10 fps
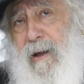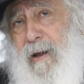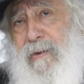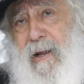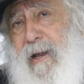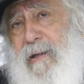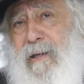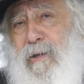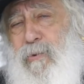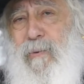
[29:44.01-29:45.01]
And the
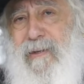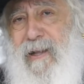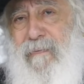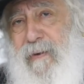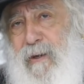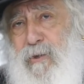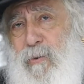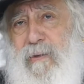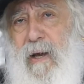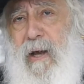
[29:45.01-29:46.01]
lady, she was laughing. She
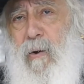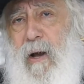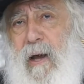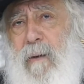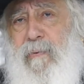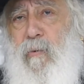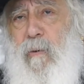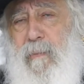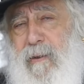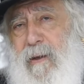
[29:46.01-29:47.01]
was a happy
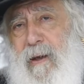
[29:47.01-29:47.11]
woman.